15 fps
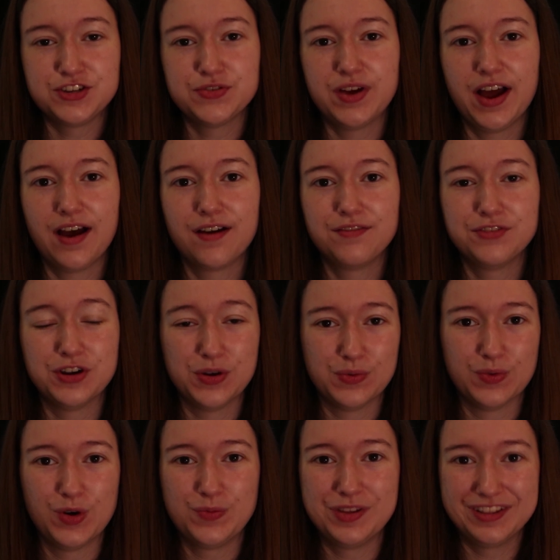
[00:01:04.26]
do have,
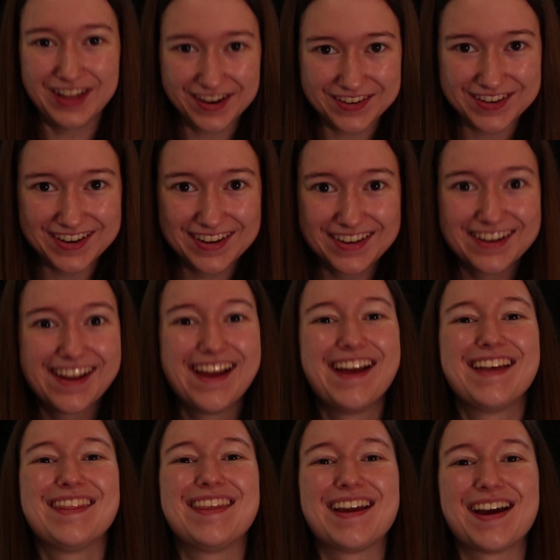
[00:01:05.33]
Roman lettering,
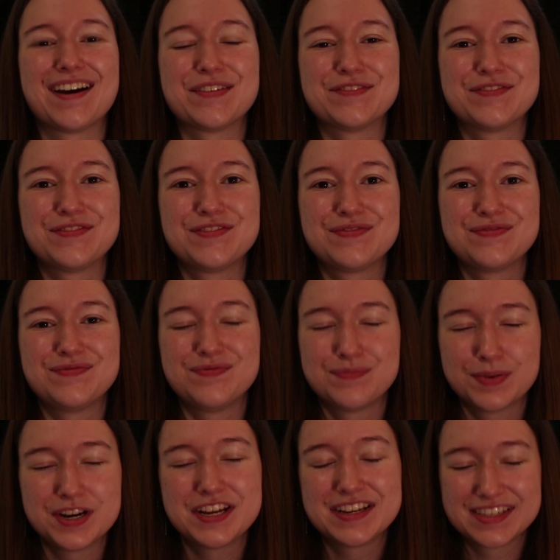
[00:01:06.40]
they have
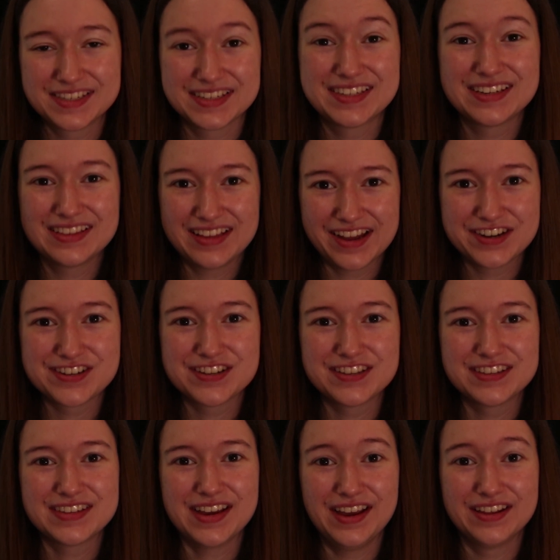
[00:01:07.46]
pretty consistent
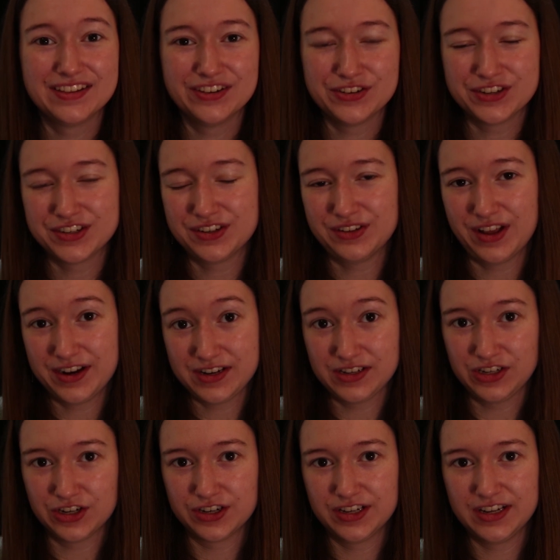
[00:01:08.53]
legends, and they're just a lot
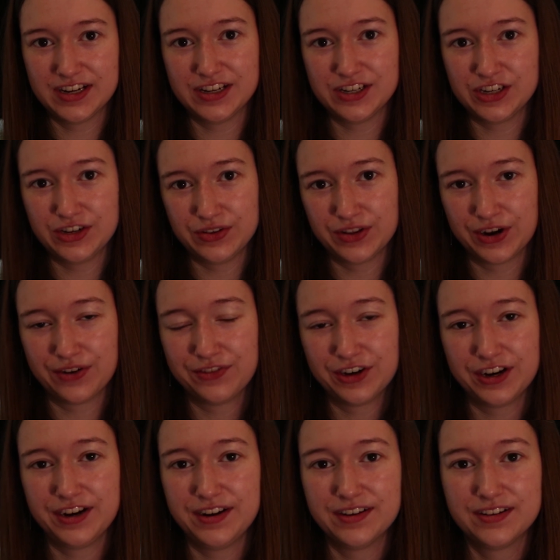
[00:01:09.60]
easier to get into. There
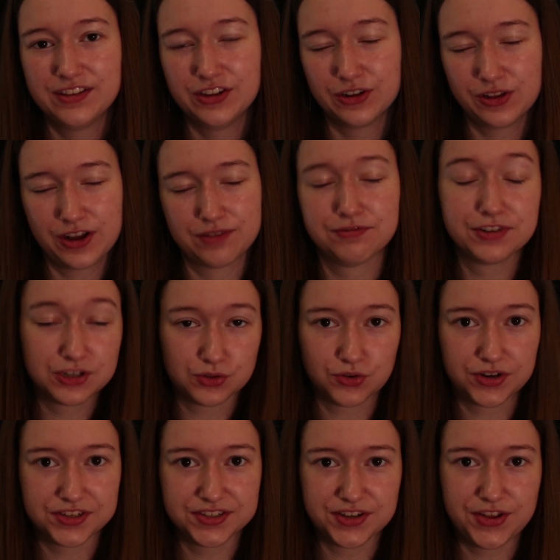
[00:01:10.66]
are a lot of
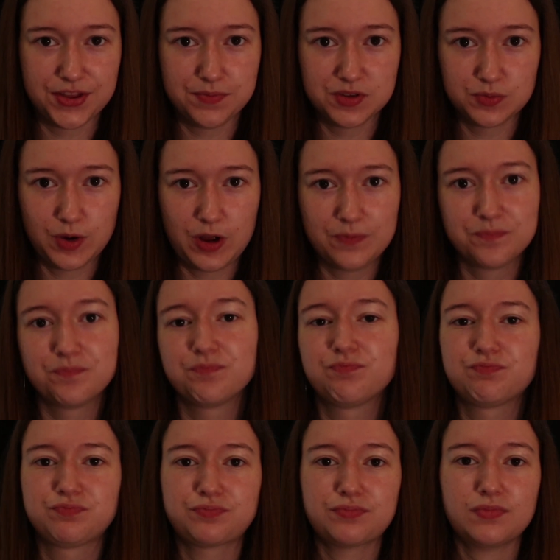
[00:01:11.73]
resources on them as well.
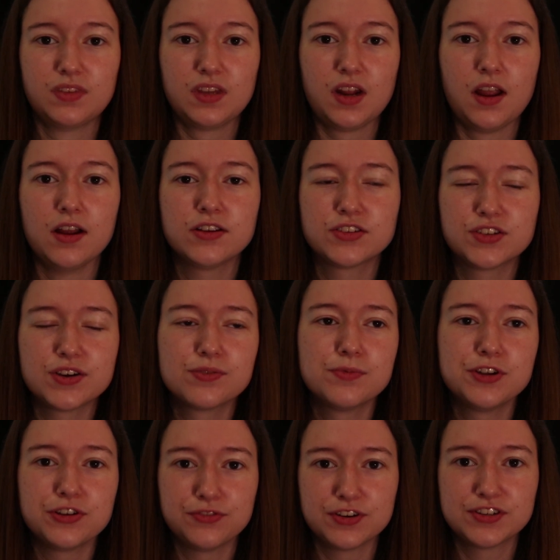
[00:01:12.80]
So
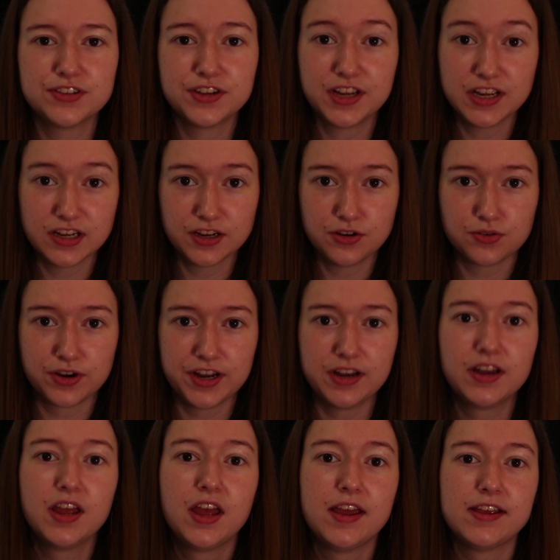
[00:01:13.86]
when you're first looking at a
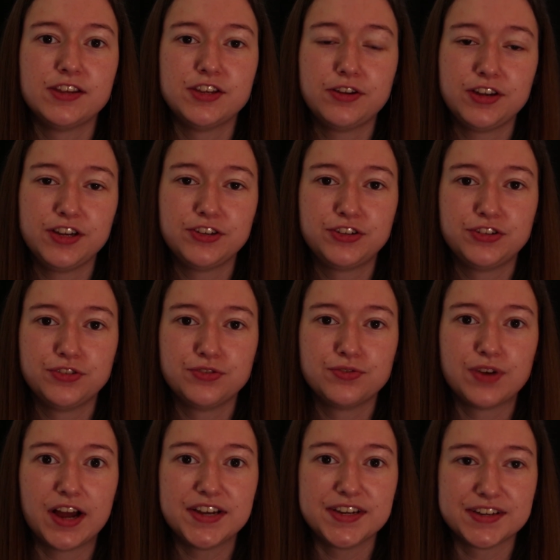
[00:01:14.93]
coin, you need
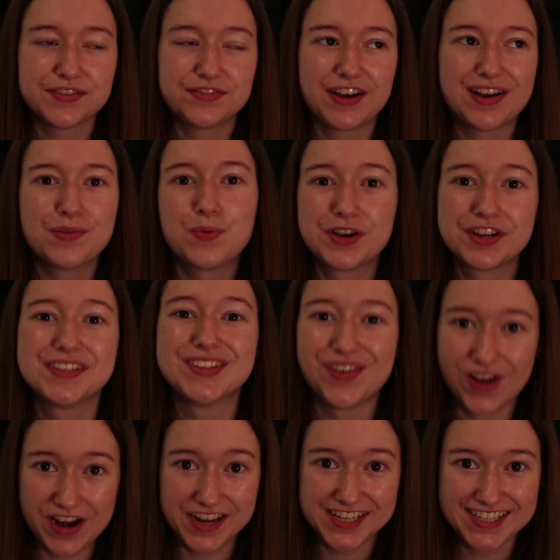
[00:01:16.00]
to identify what is
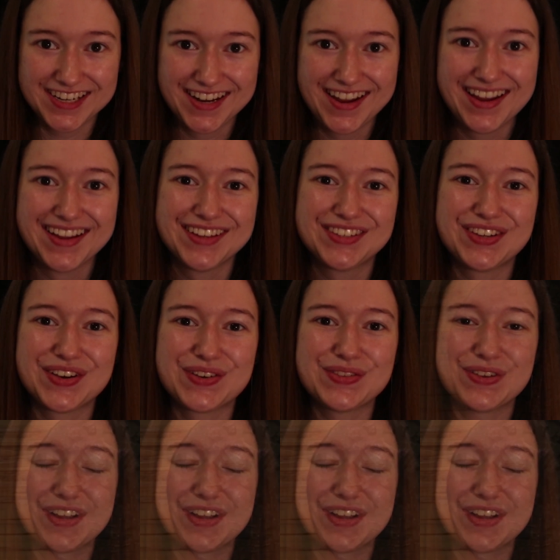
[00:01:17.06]
on it. So